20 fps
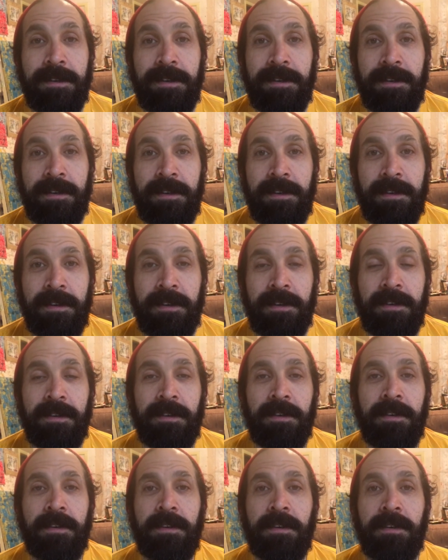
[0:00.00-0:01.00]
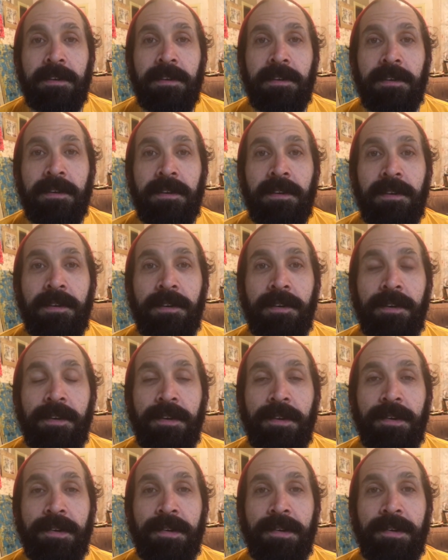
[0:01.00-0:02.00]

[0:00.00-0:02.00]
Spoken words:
No one is speaking in this clip.